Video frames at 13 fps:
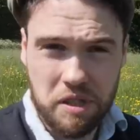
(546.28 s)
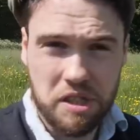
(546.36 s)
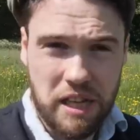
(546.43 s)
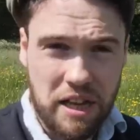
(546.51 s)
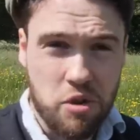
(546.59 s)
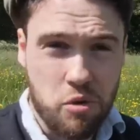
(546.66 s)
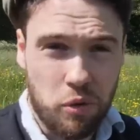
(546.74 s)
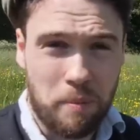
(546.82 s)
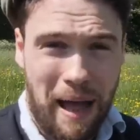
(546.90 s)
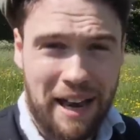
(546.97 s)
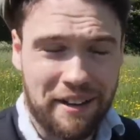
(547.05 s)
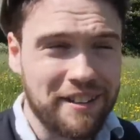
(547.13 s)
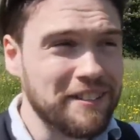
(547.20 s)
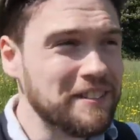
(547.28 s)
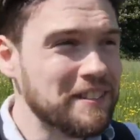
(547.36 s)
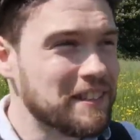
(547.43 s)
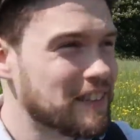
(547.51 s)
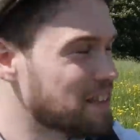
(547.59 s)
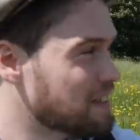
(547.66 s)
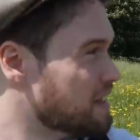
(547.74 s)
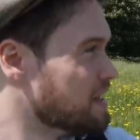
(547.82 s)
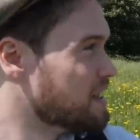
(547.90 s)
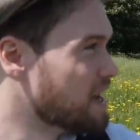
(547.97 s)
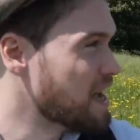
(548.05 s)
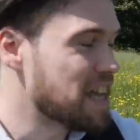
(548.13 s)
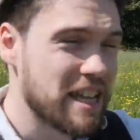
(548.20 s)
sexual man.
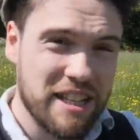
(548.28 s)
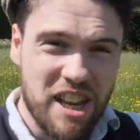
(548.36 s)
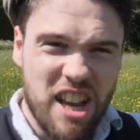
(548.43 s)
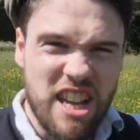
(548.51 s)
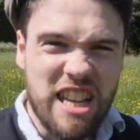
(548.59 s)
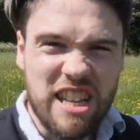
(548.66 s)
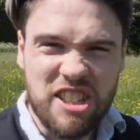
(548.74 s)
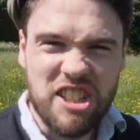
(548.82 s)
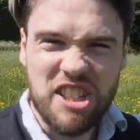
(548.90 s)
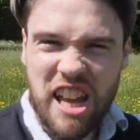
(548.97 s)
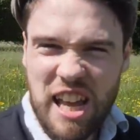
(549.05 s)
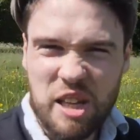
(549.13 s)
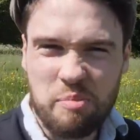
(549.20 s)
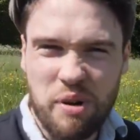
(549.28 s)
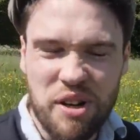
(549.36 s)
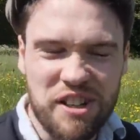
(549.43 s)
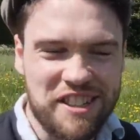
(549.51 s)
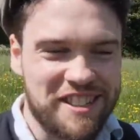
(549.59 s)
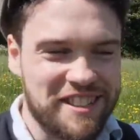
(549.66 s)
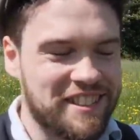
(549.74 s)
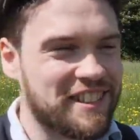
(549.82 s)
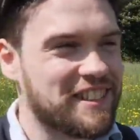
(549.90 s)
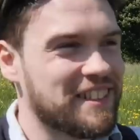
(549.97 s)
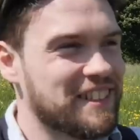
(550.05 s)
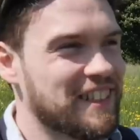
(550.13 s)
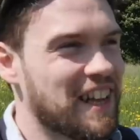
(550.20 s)
He is a sex person.
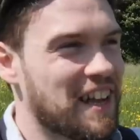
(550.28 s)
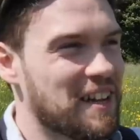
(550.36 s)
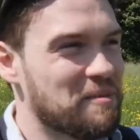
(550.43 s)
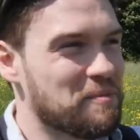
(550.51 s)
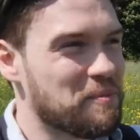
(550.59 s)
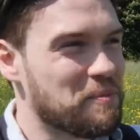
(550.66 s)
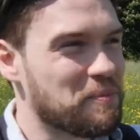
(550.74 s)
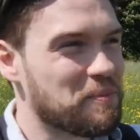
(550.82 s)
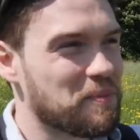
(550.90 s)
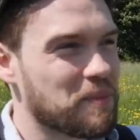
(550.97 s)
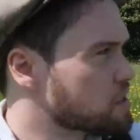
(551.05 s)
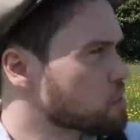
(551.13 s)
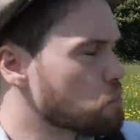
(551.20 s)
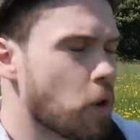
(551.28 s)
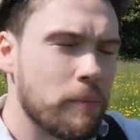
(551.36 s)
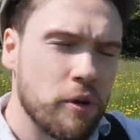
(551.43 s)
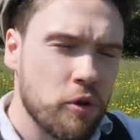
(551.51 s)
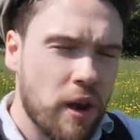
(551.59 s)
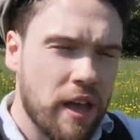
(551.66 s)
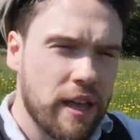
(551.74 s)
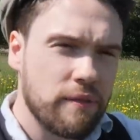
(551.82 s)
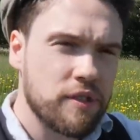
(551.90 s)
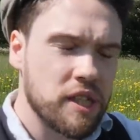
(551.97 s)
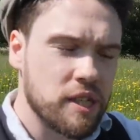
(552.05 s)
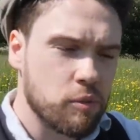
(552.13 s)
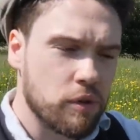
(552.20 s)
So Robert
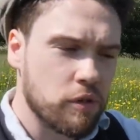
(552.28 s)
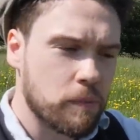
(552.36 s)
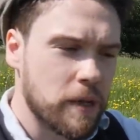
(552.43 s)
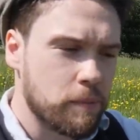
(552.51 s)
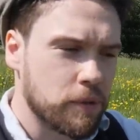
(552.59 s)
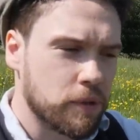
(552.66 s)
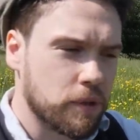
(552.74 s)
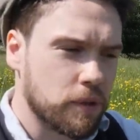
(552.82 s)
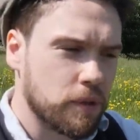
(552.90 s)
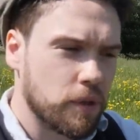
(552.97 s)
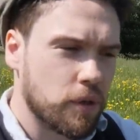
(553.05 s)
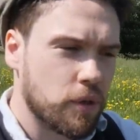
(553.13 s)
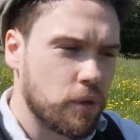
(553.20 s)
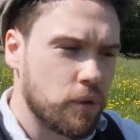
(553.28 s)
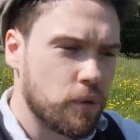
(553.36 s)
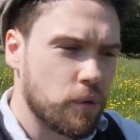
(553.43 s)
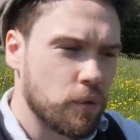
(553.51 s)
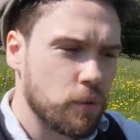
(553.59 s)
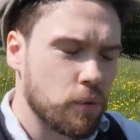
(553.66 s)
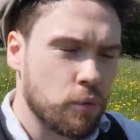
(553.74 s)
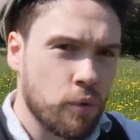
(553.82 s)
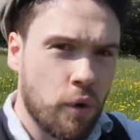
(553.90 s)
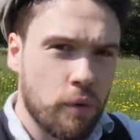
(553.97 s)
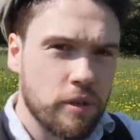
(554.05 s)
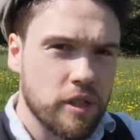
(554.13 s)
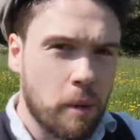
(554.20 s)
Graves is one of the people who
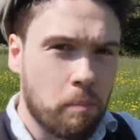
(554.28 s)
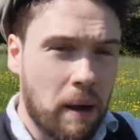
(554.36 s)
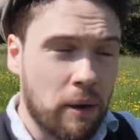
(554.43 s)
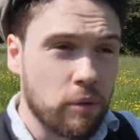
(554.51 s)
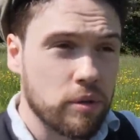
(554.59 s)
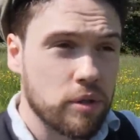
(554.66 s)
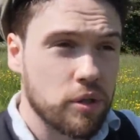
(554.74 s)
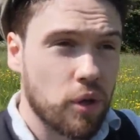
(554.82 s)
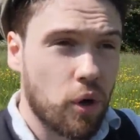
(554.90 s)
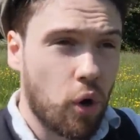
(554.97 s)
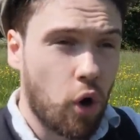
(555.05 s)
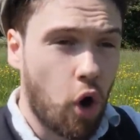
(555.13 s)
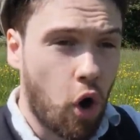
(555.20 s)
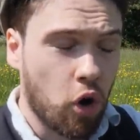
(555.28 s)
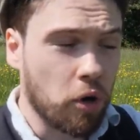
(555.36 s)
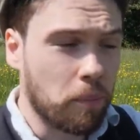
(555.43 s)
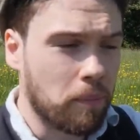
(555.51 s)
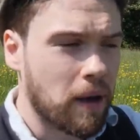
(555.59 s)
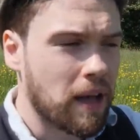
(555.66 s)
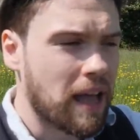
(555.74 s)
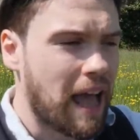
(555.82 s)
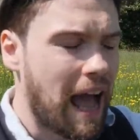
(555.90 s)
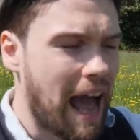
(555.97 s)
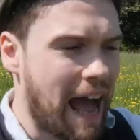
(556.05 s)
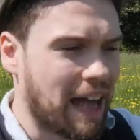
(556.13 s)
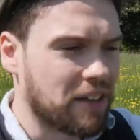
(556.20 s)
wrote about Ogham,
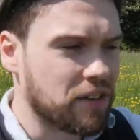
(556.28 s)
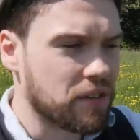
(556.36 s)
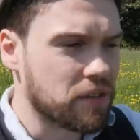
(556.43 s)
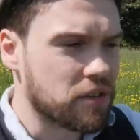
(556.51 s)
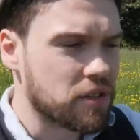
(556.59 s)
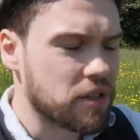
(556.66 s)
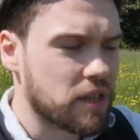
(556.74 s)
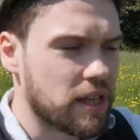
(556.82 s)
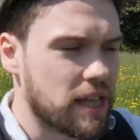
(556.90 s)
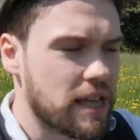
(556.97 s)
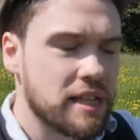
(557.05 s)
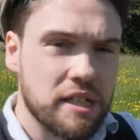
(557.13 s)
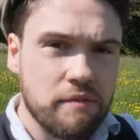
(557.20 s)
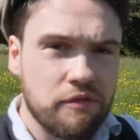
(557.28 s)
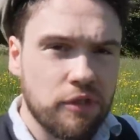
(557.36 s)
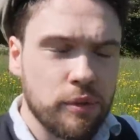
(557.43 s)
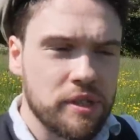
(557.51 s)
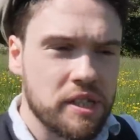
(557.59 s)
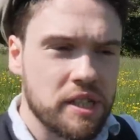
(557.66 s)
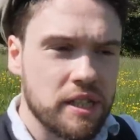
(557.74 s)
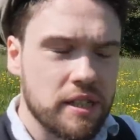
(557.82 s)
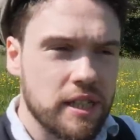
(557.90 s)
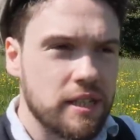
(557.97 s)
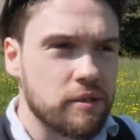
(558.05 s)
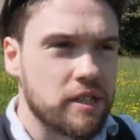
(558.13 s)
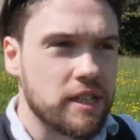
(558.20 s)
and his influence
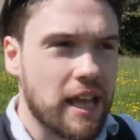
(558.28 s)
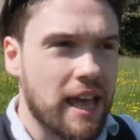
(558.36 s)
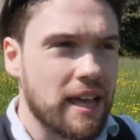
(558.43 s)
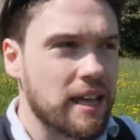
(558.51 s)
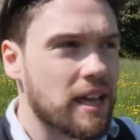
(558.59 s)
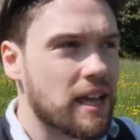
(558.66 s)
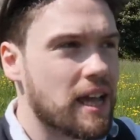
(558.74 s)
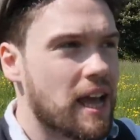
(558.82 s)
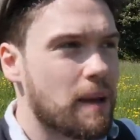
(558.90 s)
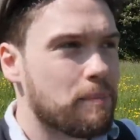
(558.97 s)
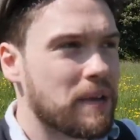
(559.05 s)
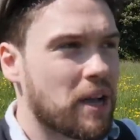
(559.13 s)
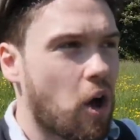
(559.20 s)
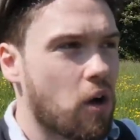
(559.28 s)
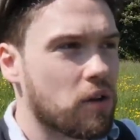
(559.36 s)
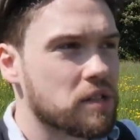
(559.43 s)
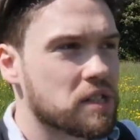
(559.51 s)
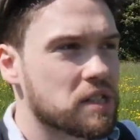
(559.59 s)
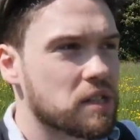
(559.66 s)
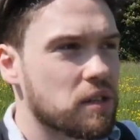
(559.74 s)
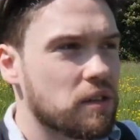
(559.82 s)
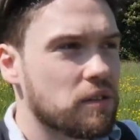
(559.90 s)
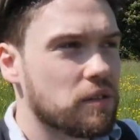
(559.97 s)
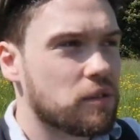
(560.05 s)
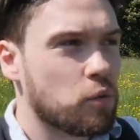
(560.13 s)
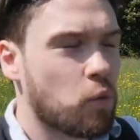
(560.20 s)
continues today because
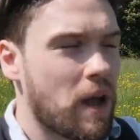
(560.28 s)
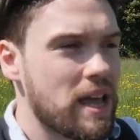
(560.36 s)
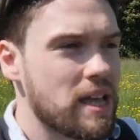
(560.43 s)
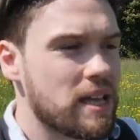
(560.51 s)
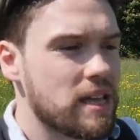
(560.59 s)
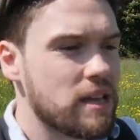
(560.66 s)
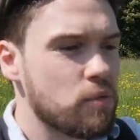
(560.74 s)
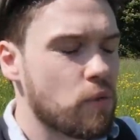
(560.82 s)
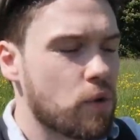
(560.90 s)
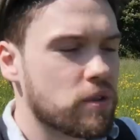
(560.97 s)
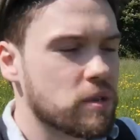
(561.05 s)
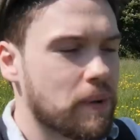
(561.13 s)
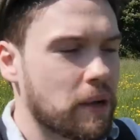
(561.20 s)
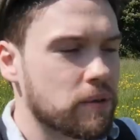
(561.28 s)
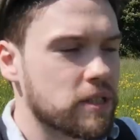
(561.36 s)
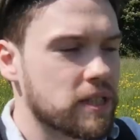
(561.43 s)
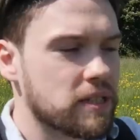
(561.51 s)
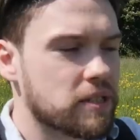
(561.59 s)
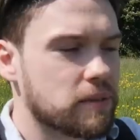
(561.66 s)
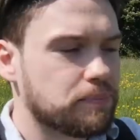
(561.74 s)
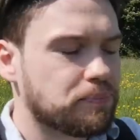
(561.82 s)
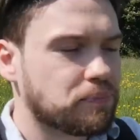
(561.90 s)
the way he wrote about it,